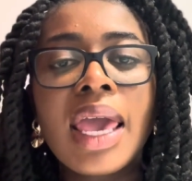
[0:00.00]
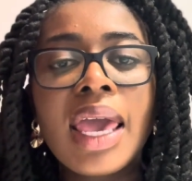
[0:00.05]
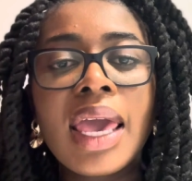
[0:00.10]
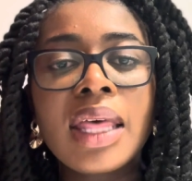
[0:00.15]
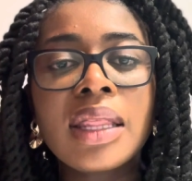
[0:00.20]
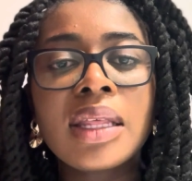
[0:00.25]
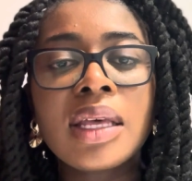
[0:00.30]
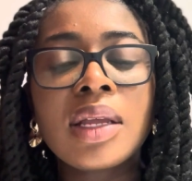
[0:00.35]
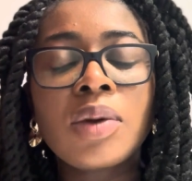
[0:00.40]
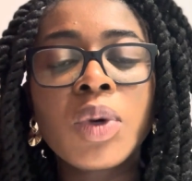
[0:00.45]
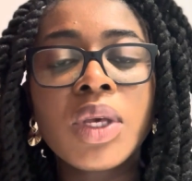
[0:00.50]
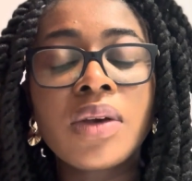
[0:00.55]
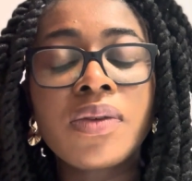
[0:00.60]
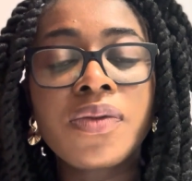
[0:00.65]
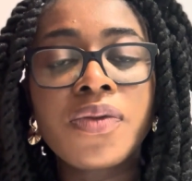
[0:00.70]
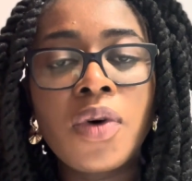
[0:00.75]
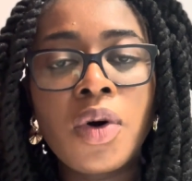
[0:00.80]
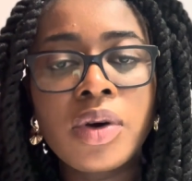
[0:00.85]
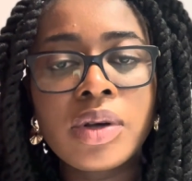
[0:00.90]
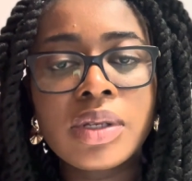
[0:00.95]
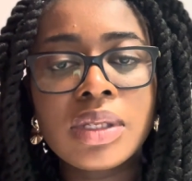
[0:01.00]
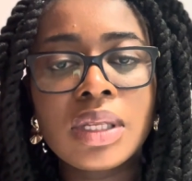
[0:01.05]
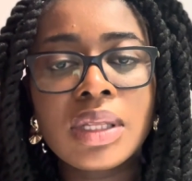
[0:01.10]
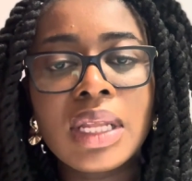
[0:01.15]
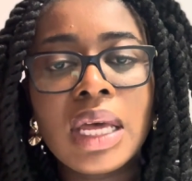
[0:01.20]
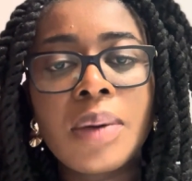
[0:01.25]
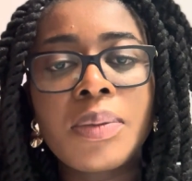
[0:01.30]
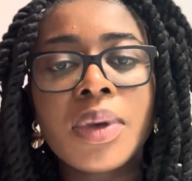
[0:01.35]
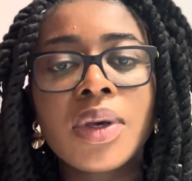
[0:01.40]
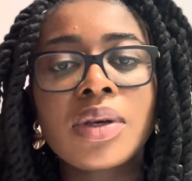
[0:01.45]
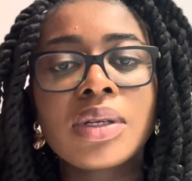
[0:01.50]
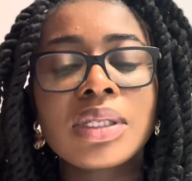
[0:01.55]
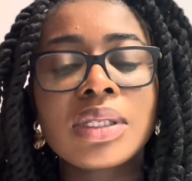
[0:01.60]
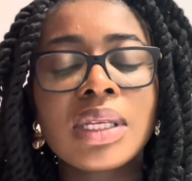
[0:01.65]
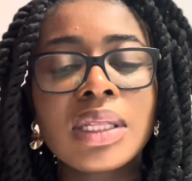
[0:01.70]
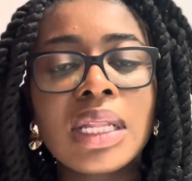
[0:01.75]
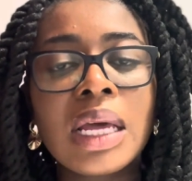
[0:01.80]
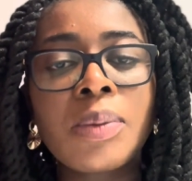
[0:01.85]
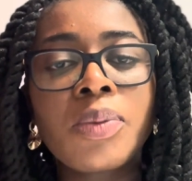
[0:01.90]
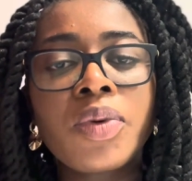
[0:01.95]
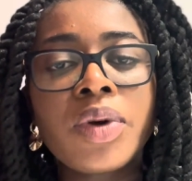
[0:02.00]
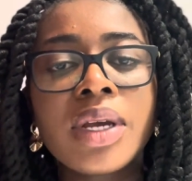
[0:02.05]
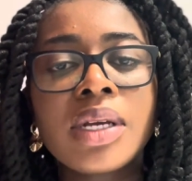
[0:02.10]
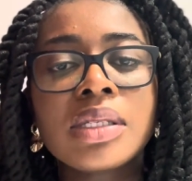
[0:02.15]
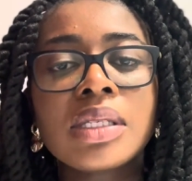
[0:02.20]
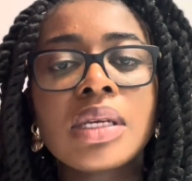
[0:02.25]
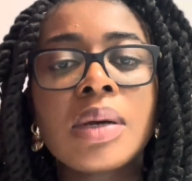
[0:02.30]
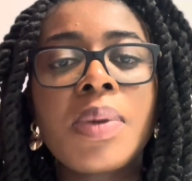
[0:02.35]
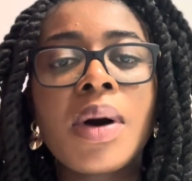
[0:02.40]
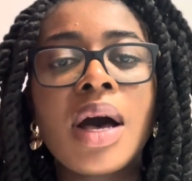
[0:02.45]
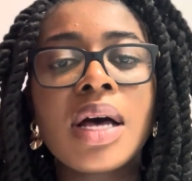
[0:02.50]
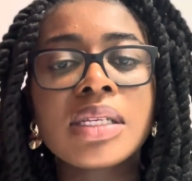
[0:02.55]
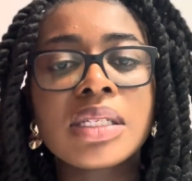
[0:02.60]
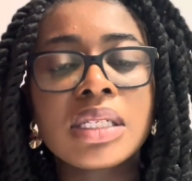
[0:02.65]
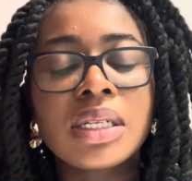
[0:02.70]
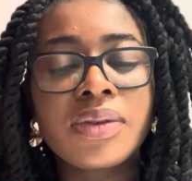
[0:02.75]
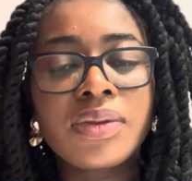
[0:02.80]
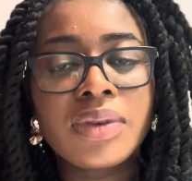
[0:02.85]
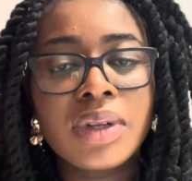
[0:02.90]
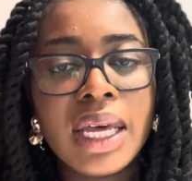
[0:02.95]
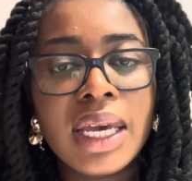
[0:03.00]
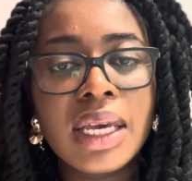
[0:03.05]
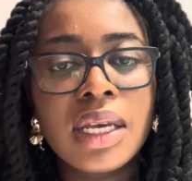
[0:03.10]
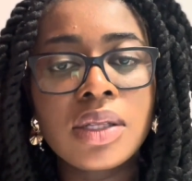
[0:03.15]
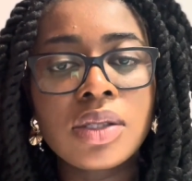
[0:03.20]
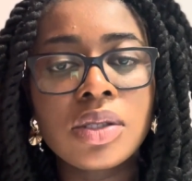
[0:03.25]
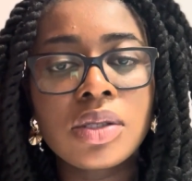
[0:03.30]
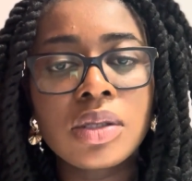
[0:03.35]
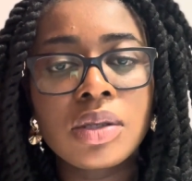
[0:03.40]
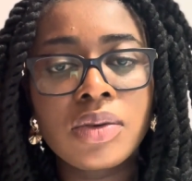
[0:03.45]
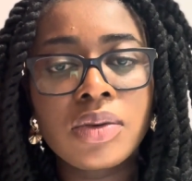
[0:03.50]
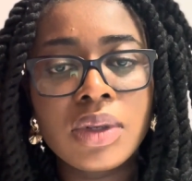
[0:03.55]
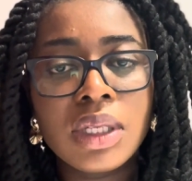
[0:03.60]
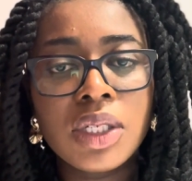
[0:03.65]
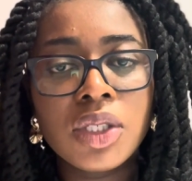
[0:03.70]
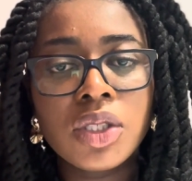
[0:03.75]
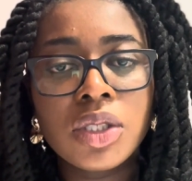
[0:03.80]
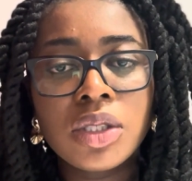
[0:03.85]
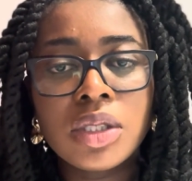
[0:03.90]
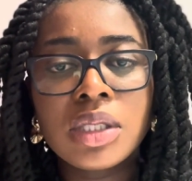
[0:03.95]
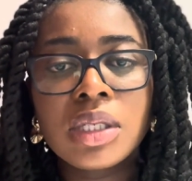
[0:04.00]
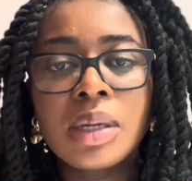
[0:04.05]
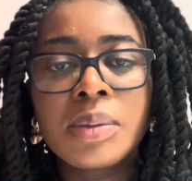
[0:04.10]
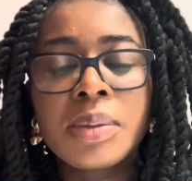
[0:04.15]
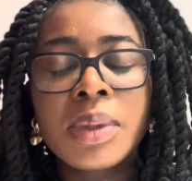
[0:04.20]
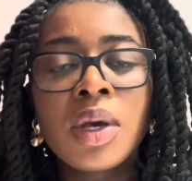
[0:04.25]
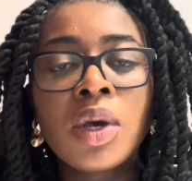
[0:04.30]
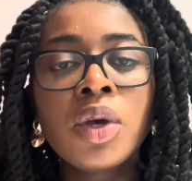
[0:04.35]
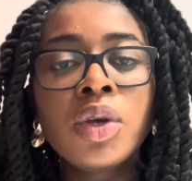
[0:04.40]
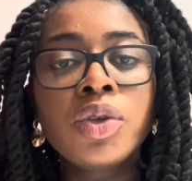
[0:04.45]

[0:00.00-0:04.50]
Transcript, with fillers: And then we can focus on that because then that brings a positive light into your relationship.